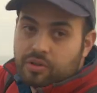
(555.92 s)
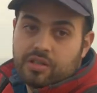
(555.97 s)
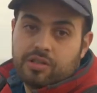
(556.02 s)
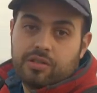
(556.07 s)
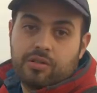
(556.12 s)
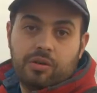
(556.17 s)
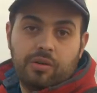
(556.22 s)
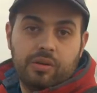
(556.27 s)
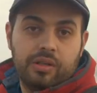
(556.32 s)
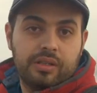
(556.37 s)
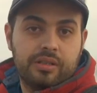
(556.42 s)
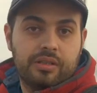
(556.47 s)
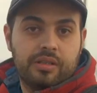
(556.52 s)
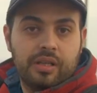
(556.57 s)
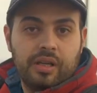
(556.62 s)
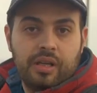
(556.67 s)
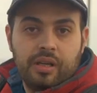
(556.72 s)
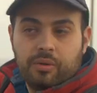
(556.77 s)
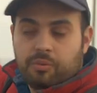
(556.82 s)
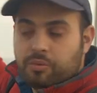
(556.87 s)
the Solent.
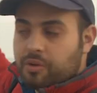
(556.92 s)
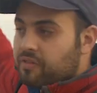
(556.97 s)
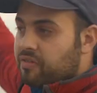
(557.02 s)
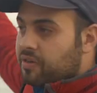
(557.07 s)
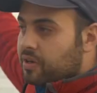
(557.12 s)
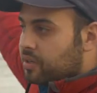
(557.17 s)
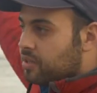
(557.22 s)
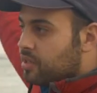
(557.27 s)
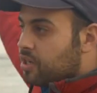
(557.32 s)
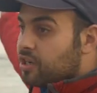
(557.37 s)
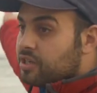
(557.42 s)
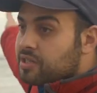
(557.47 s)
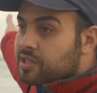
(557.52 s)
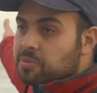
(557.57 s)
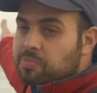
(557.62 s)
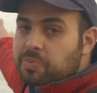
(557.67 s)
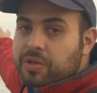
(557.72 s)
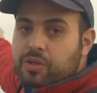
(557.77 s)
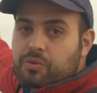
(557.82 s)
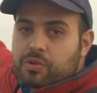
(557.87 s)
We've got Hurst
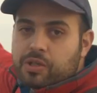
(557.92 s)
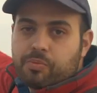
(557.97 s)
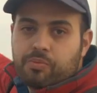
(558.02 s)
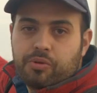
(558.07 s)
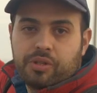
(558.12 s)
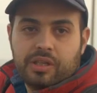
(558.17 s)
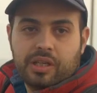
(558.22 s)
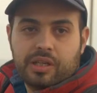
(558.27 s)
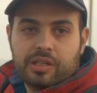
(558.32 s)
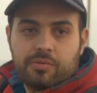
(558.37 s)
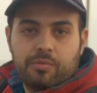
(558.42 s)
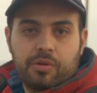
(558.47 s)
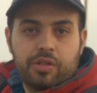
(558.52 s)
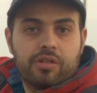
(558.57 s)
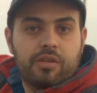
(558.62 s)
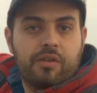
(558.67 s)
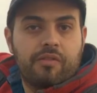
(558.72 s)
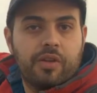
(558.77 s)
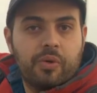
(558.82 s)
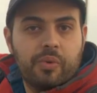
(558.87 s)
Spit, which protects
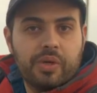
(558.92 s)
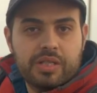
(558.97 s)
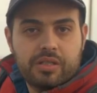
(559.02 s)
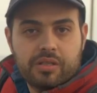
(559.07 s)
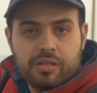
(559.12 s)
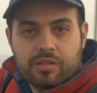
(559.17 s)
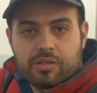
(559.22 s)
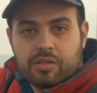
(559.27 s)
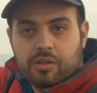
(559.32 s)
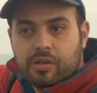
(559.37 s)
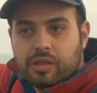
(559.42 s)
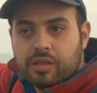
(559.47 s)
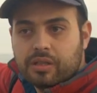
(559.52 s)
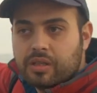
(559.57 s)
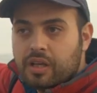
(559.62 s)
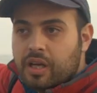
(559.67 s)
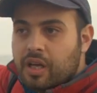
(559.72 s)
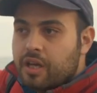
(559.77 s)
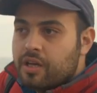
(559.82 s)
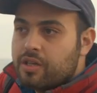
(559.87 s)
much of the western
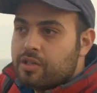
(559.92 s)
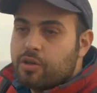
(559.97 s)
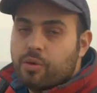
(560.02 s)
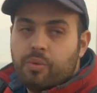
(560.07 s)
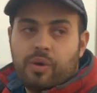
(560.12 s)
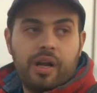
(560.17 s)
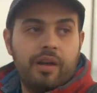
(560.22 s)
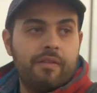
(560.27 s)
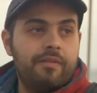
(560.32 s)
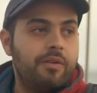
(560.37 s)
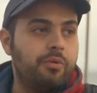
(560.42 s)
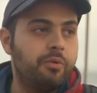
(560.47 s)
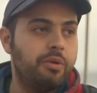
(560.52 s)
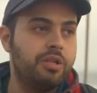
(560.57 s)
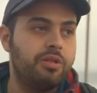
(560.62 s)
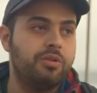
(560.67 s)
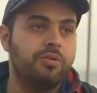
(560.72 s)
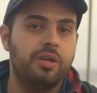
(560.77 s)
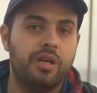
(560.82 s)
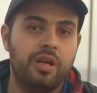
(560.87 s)
Solent. So whatever we
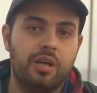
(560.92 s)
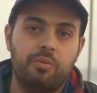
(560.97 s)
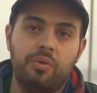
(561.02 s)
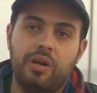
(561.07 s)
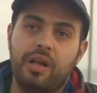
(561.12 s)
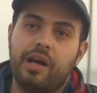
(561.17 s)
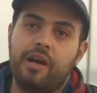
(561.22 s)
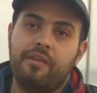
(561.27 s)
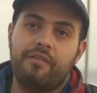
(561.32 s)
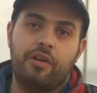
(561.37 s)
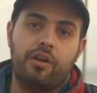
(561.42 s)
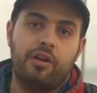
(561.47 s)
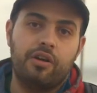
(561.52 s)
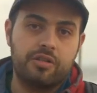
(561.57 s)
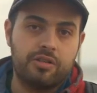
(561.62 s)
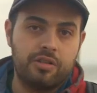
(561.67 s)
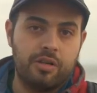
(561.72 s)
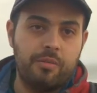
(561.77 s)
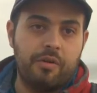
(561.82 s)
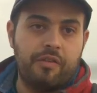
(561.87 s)
do here will have a
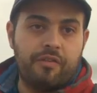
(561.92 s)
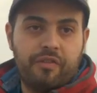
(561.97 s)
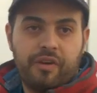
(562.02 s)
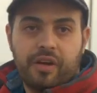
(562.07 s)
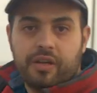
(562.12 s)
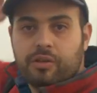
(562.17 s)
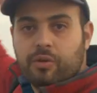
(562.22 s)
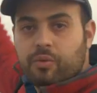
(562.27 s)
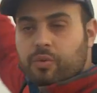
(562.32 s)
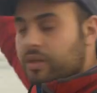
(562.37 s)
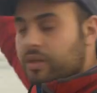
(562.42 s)
long-term effect on